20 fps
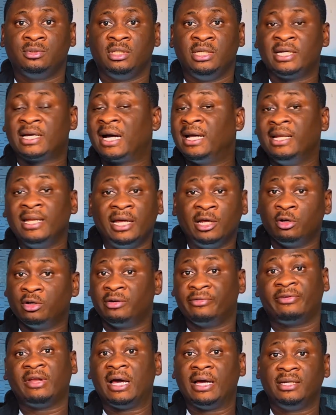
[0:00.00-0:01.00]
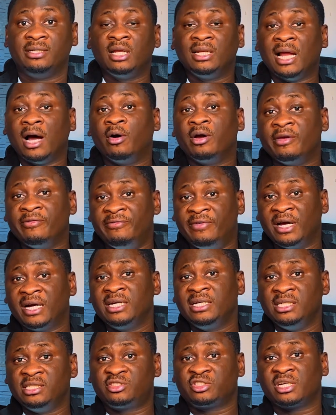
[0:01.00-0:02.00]
It can't learn on the fly. Now, a
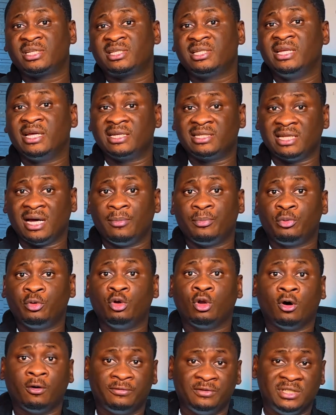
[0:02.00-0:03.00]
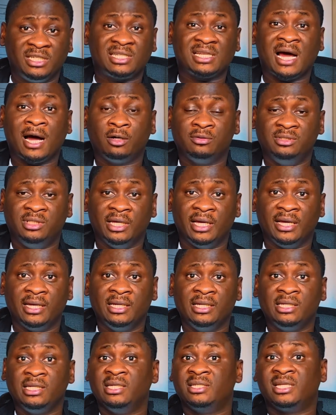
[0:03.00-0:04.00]
very interesting example of this out there
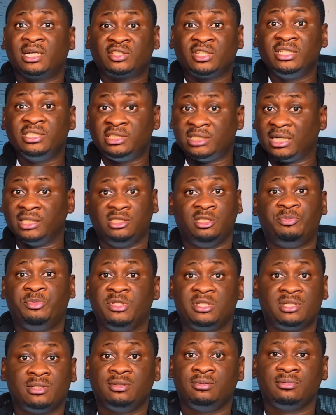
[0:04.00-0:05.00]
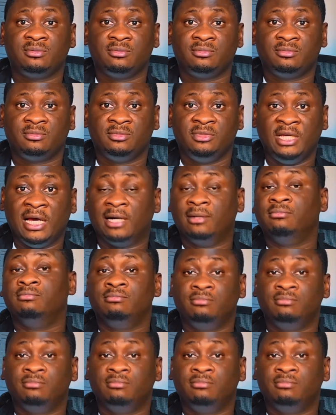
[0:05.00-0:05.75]
is actually ChatGPT. Yeah,